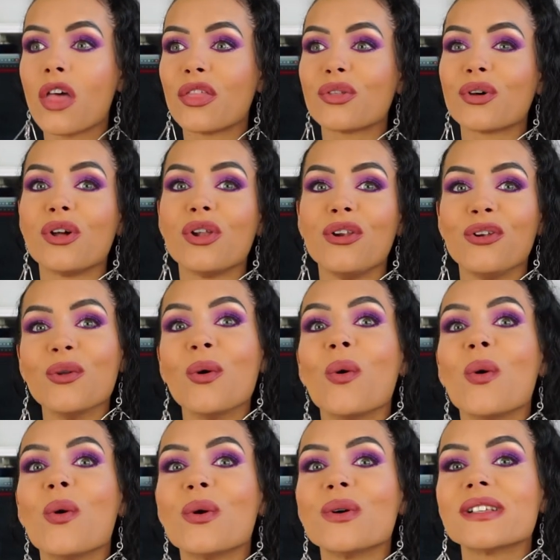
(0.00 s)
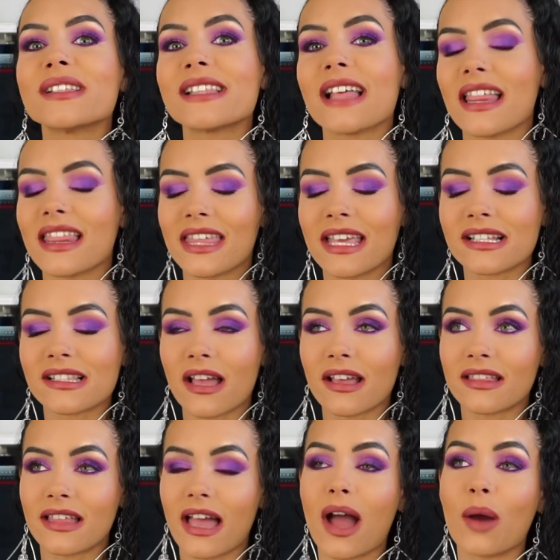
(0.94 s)
the laws and things
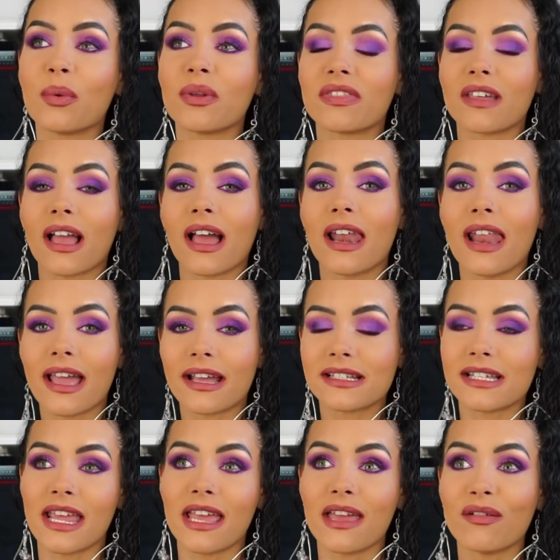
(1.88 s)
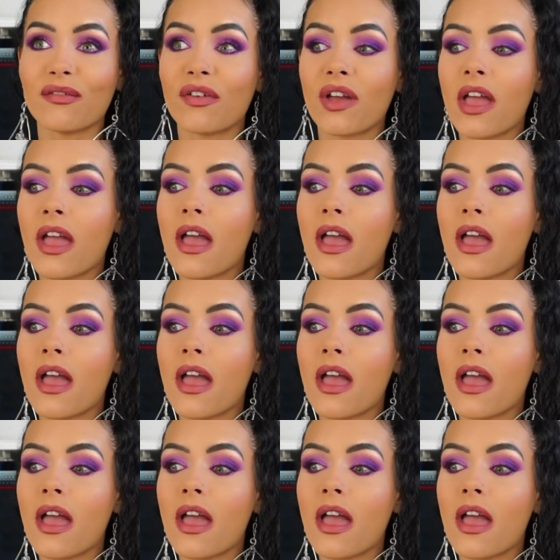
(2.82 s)
like that with the collective,